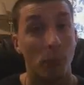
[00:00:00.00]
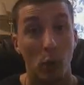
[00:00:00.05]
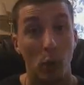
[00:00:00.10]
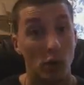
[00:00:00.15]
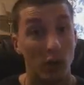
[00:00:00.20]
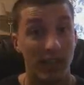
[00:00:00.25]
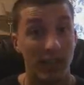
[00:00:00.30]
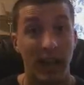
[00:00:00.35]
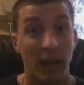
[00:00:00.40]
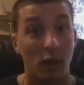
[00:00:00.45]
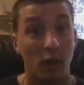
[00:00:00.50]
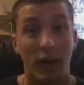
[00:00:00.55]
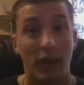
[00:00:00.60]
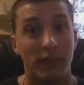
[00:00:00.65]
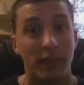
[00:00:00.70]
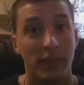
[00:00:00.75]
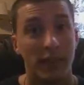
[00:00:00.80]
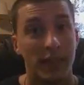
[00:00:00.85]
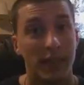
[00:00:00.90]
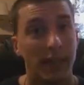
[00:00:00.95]
burnt out on
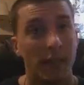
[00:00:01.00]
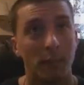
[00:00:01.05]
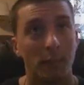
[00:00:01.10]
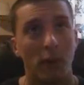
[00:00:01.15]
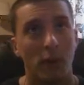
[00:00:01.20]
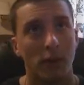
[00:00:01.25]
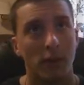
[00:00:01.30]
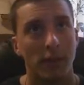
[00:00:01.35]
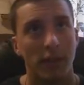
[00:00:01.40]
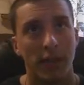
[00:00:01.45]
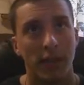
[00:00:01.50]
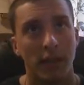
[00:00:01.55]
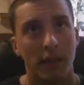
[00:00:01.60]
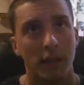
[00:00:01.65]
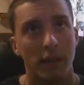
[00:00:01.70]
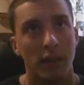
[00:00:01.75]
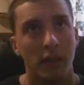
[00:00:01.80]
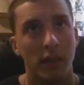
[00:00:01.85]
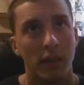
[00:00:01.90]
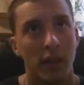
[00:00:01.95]
the game
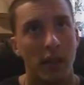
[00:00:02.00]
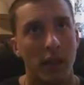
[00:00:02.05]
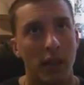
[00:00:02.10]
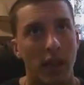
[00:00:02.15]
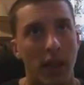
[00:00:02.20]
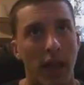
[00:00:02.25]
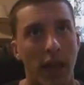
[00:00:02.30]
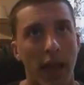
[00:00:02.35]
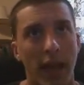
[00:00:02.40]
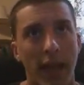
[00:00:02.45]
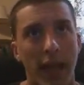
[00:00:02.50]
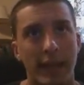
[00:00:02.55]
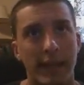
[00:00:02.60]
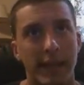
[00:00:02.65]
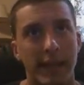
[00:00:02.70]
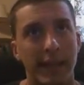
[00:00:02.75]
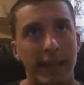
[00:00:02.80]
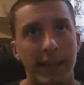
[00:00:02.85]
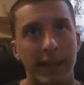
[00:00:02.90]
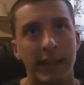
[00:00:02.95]
altogether. And
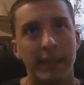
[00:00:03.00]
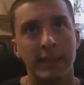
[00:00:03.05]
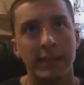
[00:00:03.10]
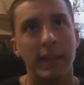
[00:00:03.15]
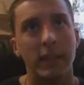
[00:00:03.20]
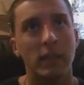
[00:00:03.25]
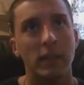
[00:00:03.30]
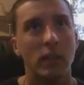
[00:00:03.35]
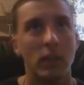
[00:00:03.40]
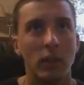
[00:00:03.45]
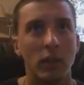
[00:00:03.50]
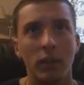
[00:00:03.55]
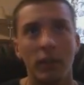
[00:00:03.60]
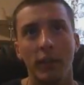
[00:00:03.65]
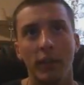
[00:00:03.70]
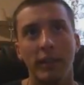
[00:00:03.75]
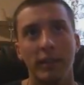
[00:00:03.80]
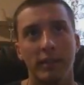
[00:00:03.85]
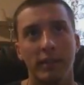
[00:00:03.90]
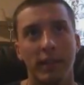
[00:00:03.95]
it's like little
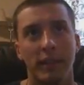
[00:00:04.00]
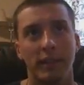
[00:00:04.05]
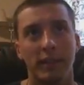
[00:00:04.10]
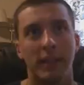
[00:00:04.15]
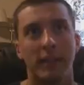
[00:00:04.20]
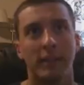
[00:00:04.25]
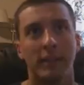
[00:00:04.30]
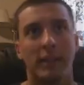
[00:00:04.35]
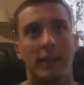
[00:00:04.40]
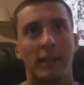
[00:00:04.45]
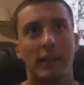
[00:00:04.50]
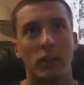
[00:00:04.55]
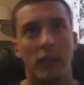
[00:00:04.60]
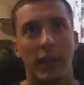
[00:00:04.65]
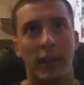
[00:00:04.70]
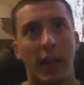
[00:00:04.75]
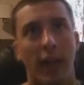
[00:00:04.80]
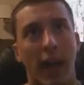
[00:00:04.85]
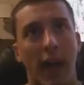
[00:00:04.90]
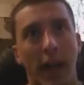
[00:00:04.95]
things like this, like look
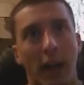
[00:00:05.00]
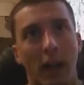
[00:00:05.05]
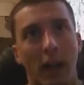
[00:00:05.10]
at, I